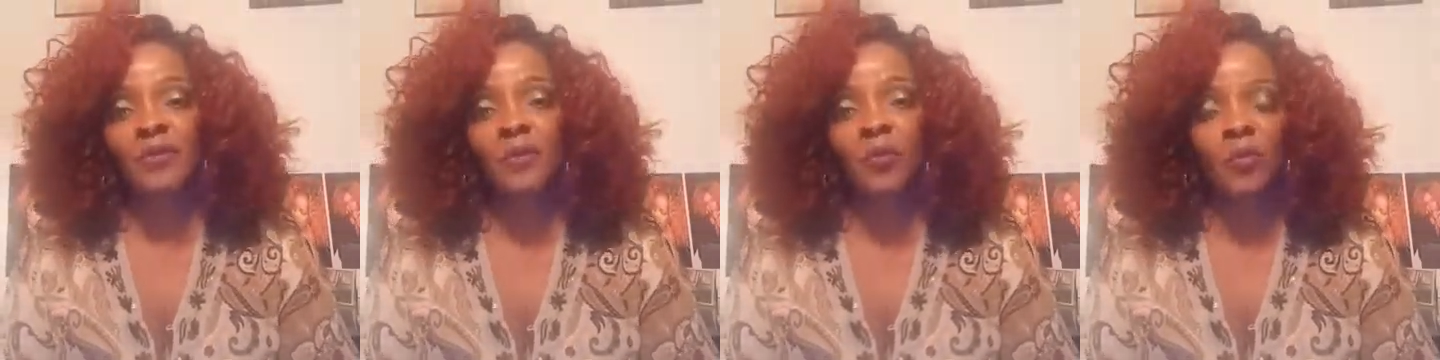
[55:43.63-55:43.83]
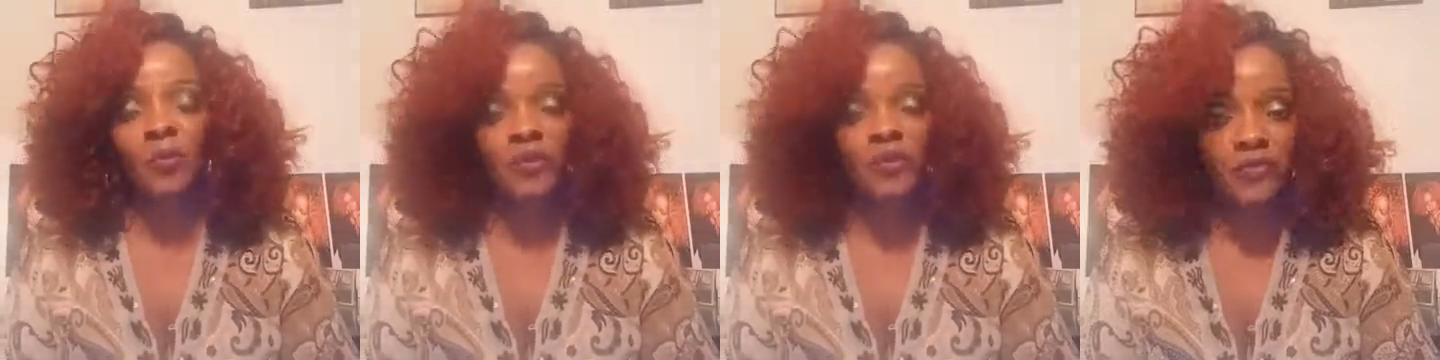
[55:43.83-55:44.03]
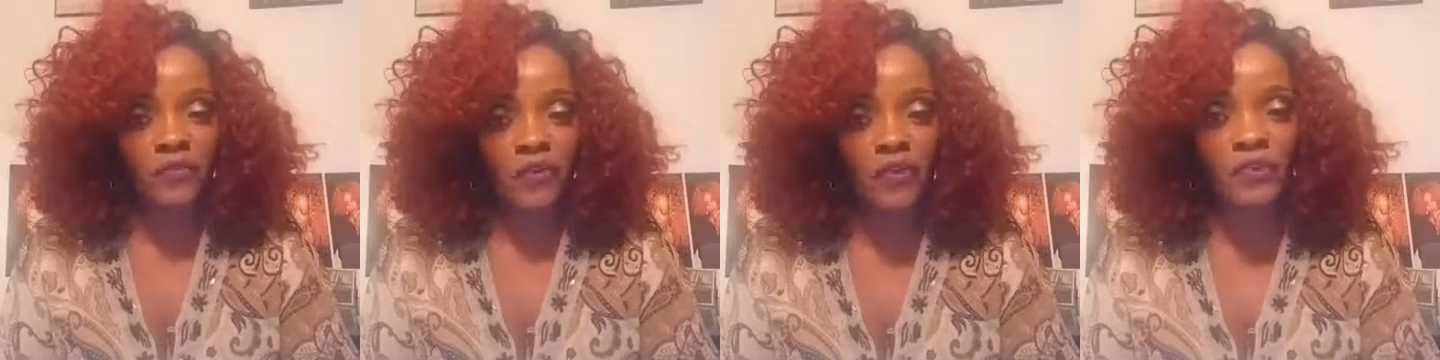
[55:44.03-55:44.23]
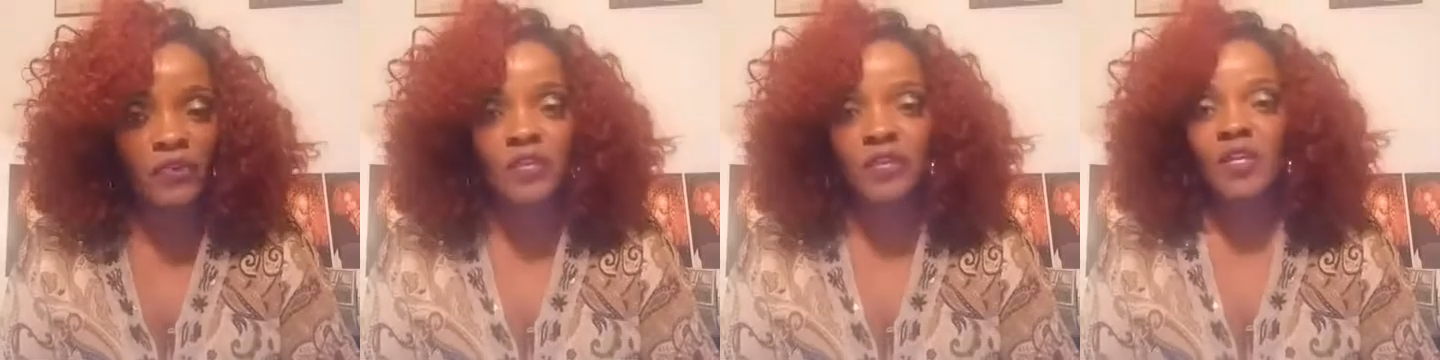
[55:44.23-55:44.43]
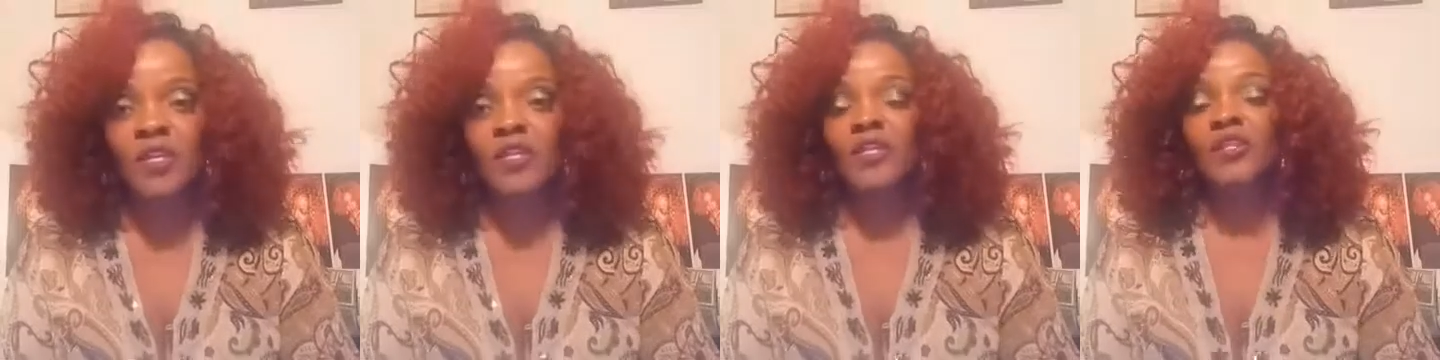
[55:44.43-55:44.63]
when we
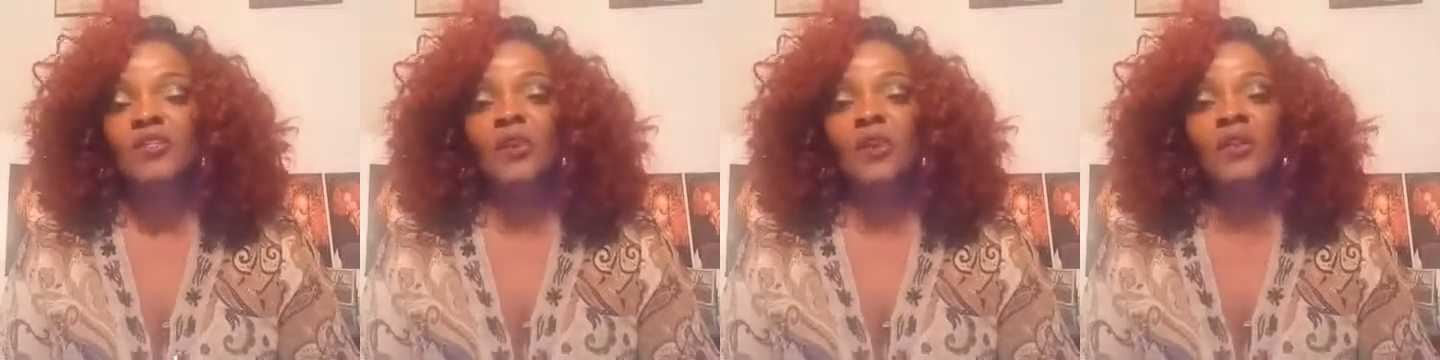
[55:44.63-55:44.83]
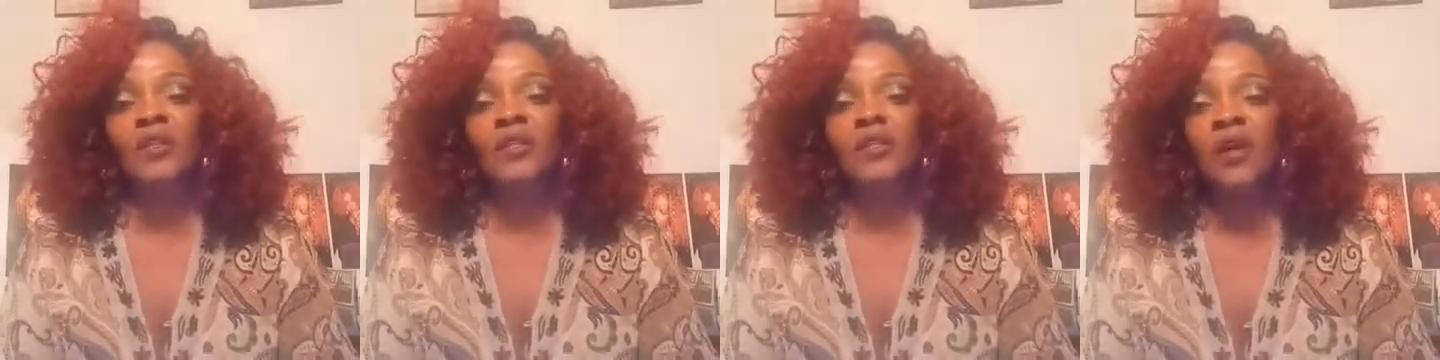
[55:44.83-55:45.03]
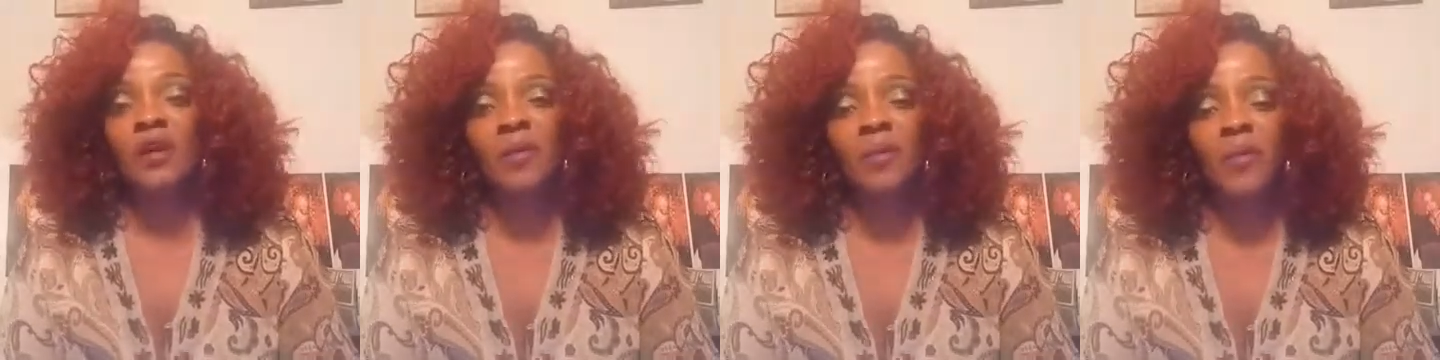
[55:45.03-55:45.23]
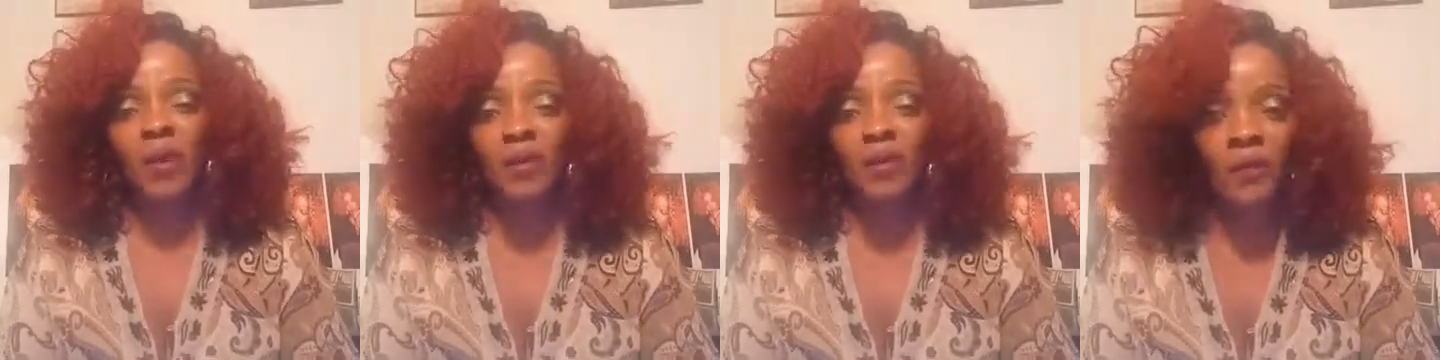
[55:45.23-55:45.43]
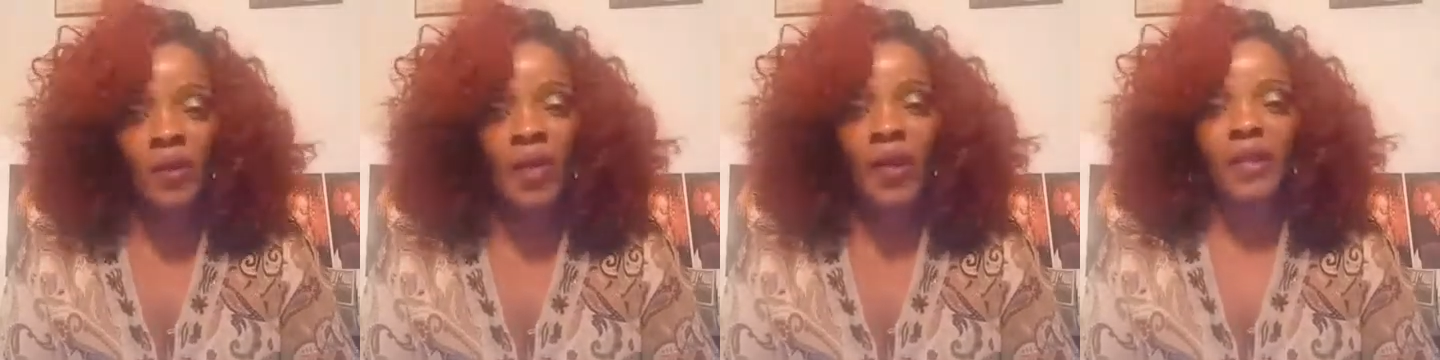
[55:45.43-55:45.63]
first started talking about a
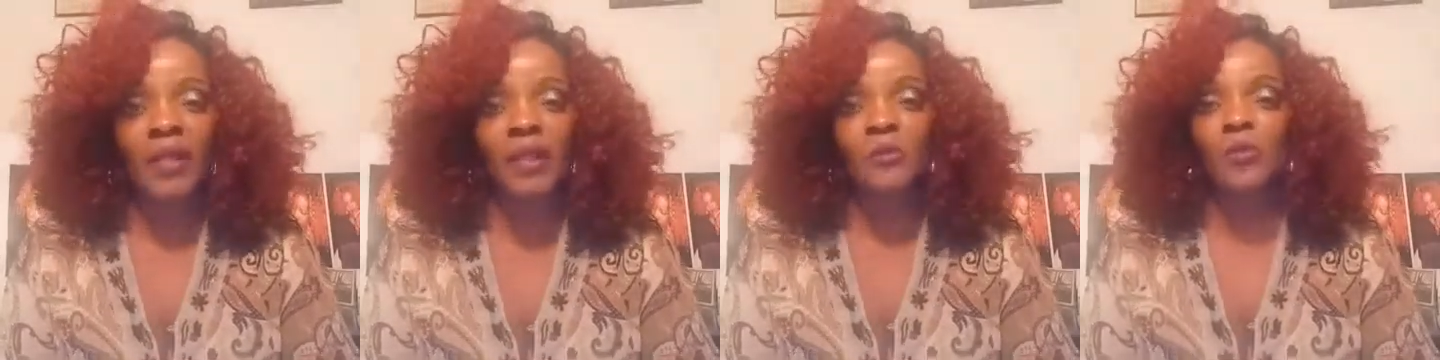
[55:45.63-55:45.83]
rally,